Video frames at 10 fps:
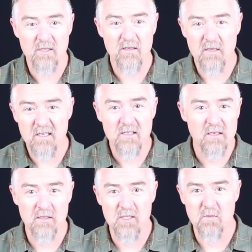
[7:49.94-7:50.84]
the
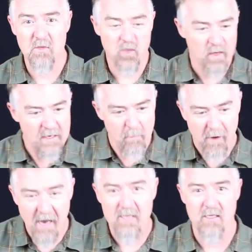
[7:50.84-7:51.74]
distance between
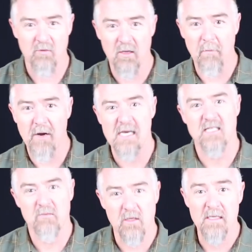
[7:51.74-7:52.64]
impossible and
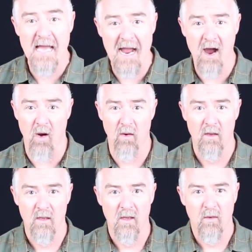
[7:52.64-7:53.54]
possible now?
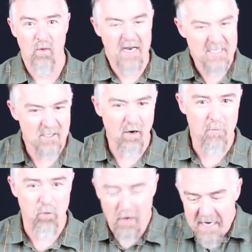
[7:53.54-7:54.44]
When I
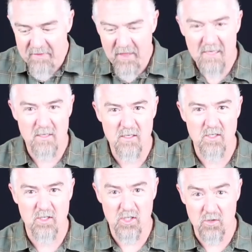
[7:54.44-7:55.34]
start praying, that
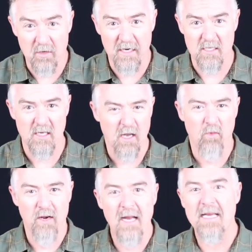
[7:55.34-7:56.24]
distance shrinks.
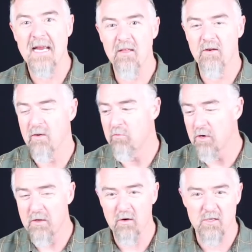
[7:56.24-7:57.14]
When I gather a
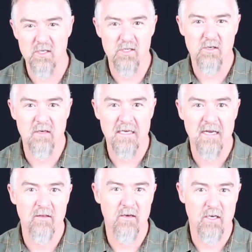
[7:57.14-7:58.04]
brother or sister
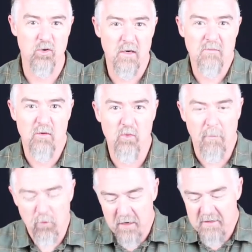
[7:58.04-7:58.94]
together in agreement, we
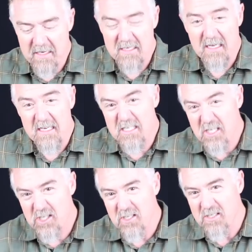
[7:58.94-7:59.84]
pray, that
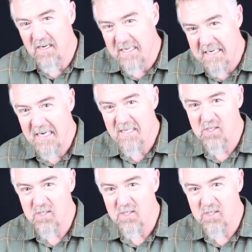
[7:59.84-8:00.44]
distance again